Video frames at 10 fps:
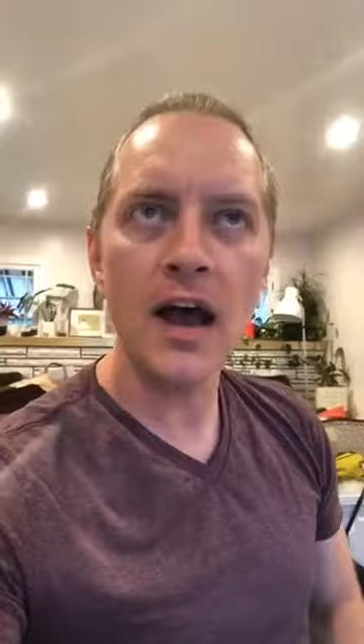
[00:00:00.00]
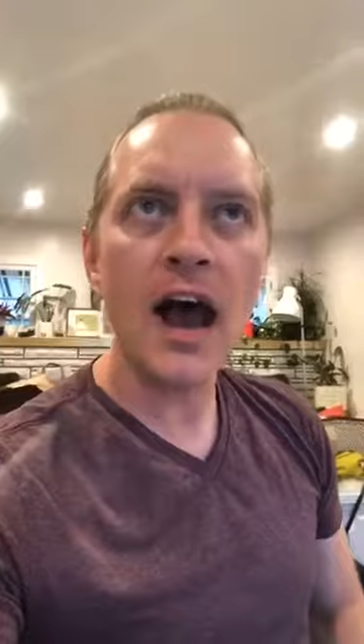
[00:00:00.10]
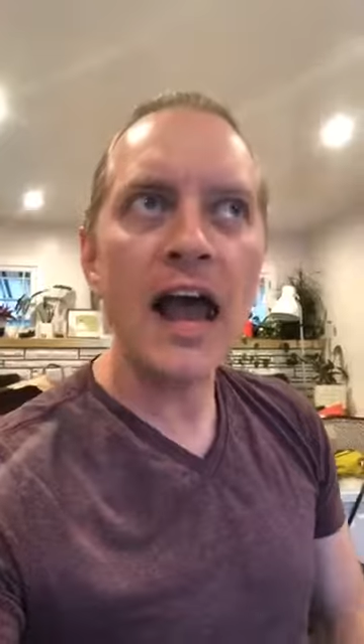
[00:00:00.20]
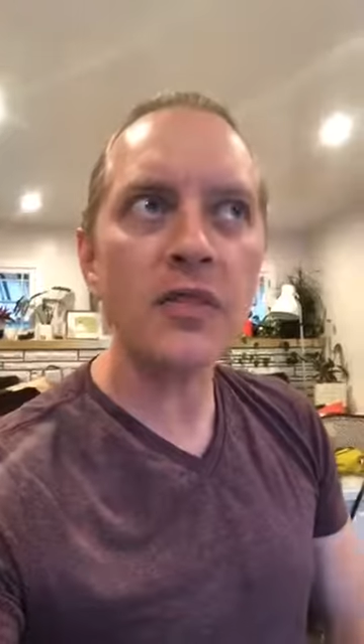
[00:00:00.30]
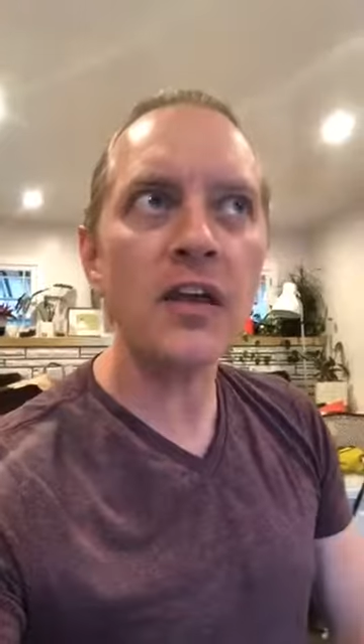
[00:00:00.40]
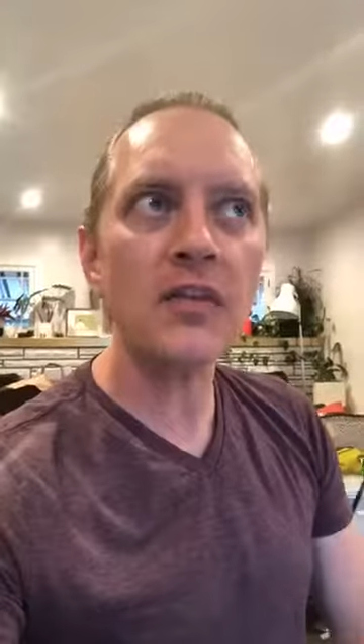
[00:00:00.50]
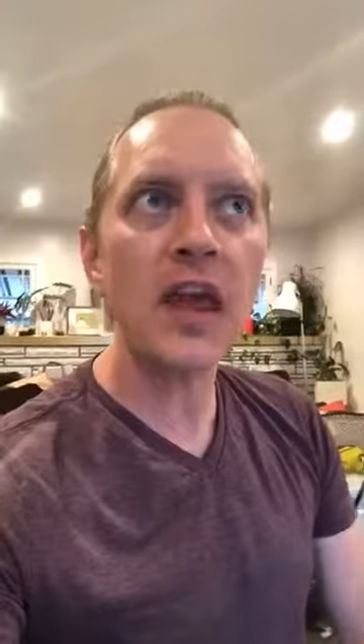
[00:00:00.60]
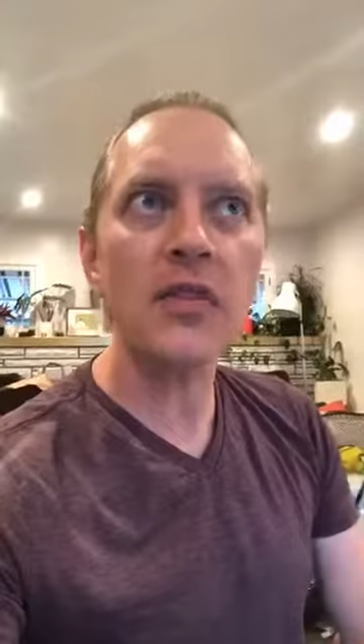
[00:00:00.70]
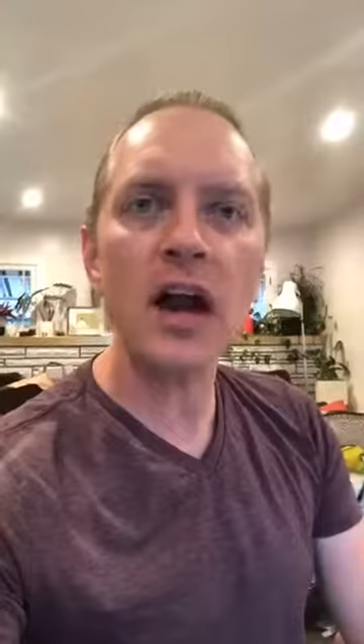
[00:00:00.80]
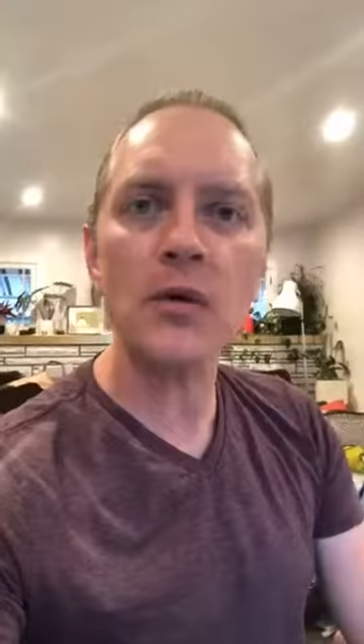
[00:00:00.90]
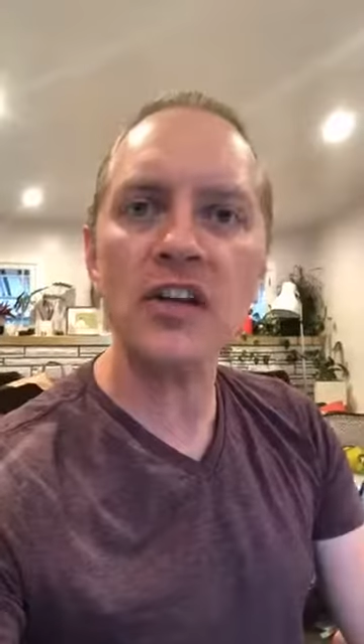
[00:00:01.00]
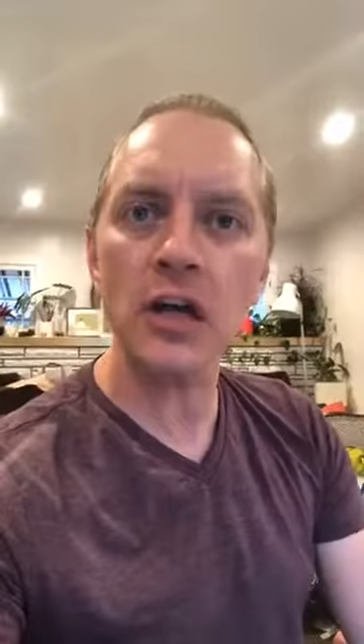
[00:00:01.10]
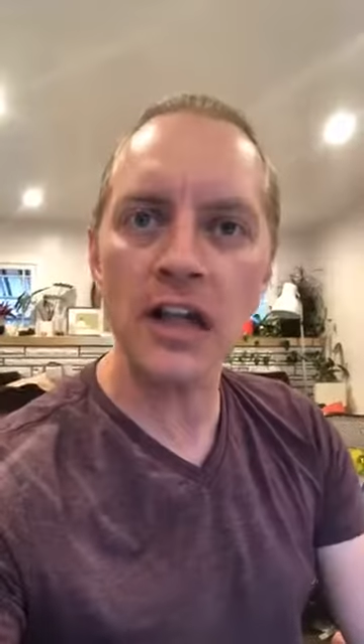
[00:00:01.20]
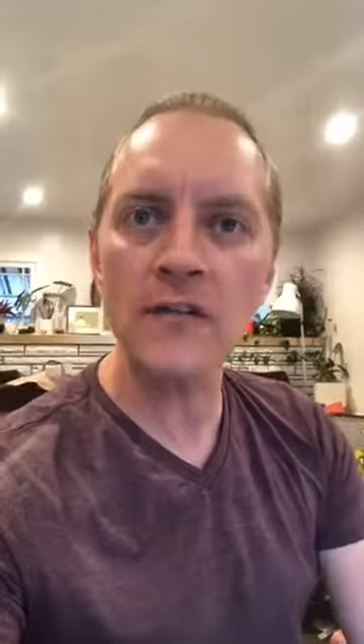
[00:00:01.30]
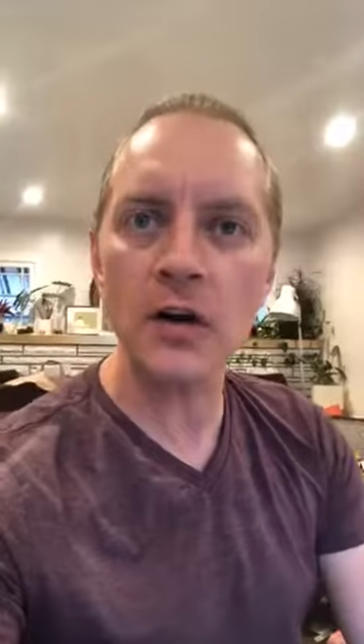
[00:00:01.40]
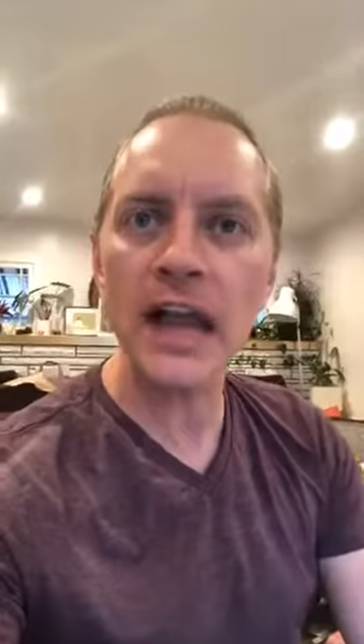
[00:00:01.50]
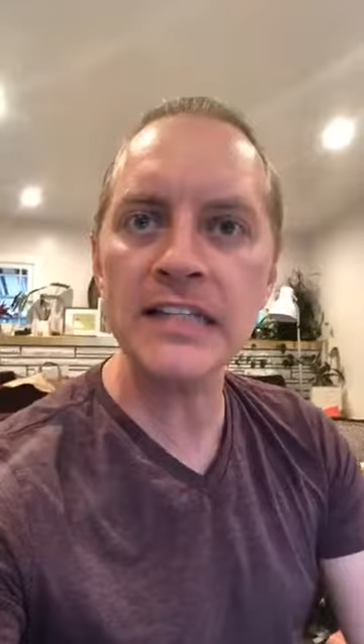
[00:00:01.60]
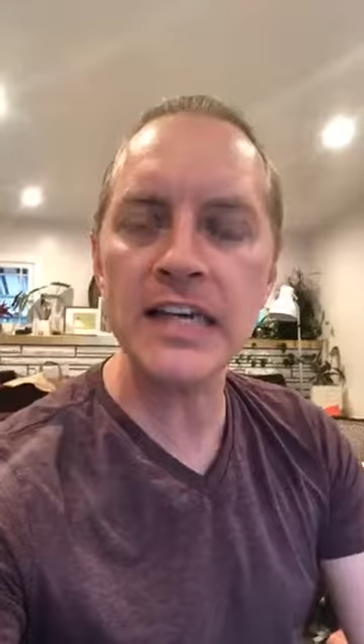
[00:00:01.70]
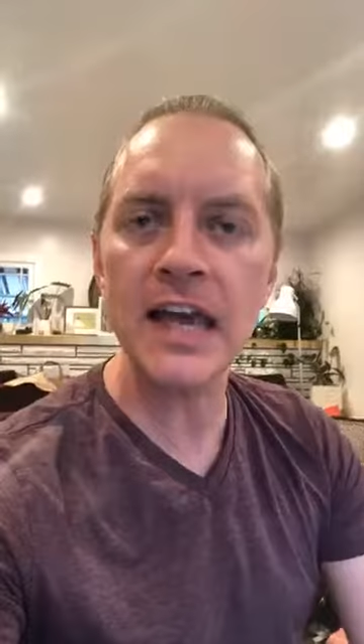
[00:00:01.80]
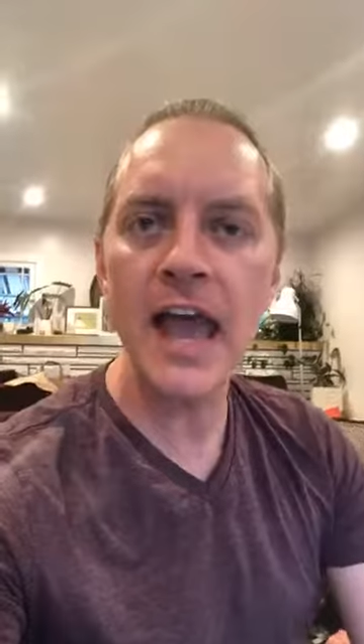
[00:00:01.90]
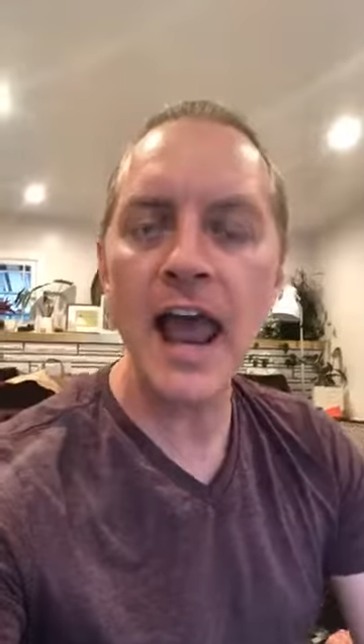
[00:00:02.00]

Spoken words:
I think they thought it was a clever idea